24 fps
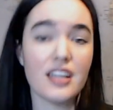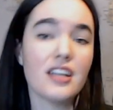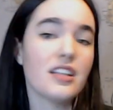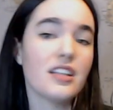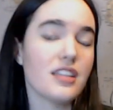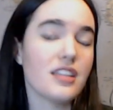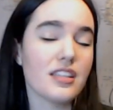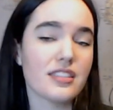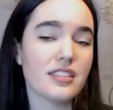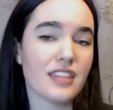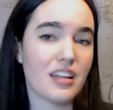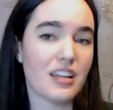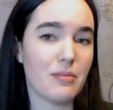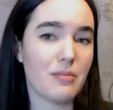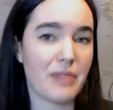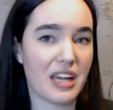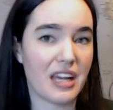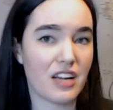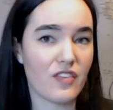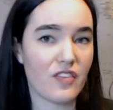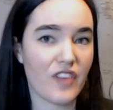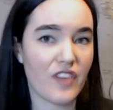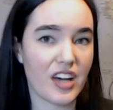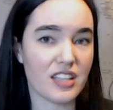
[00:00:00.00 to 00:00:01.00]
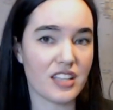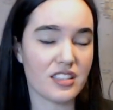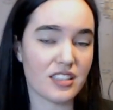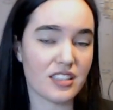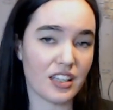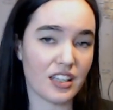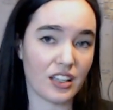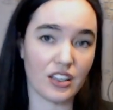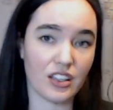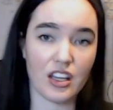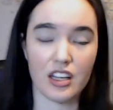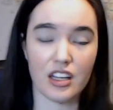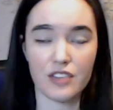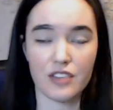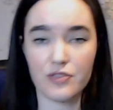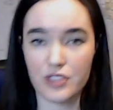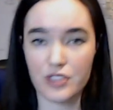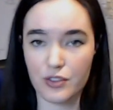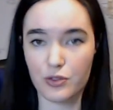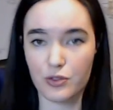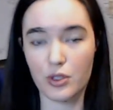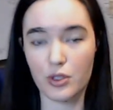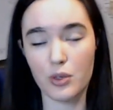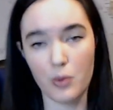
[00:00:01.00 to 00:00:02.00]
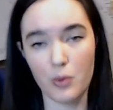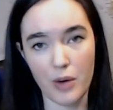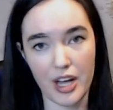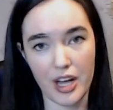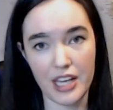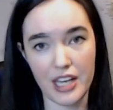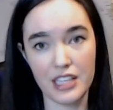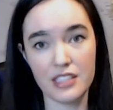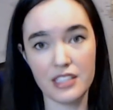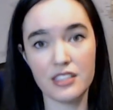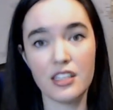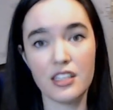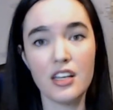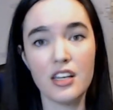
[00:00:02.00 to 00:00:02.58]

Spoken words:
These can manifest in a lot of different ways.